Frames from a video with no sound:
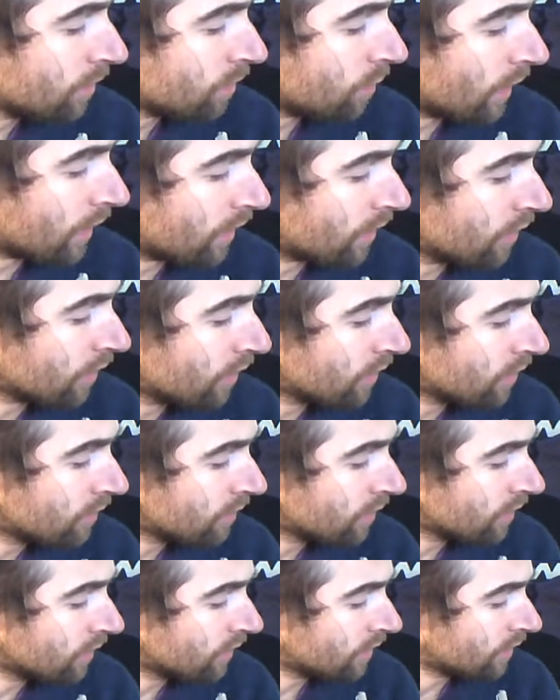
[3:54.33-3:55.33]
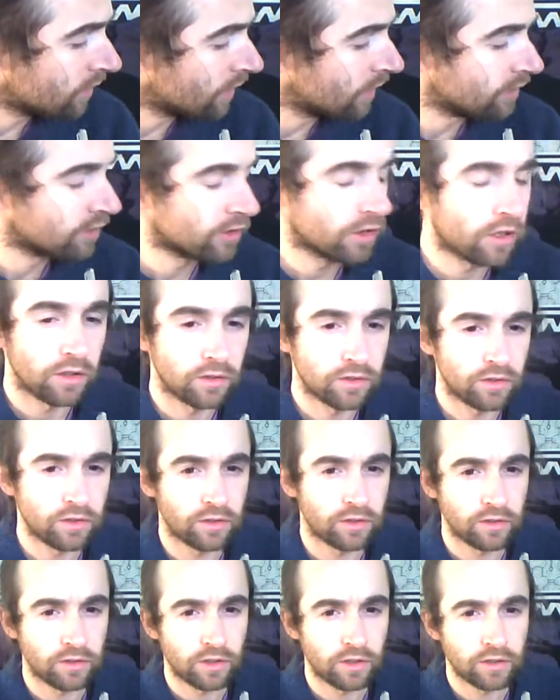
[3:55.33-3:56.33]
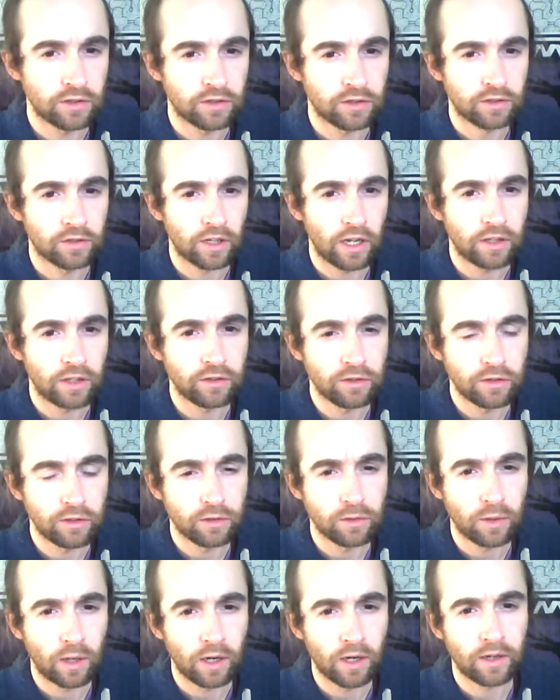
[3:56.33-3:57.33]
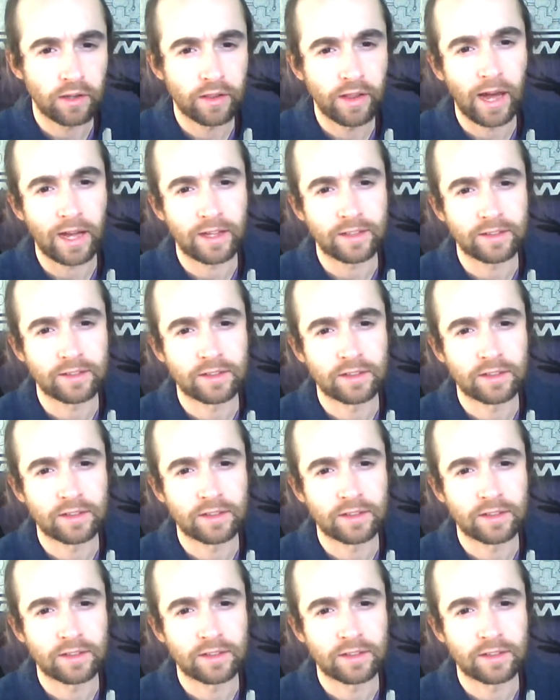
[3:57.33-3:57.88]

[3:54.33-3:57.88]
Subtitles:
when God is consciousness and you are that?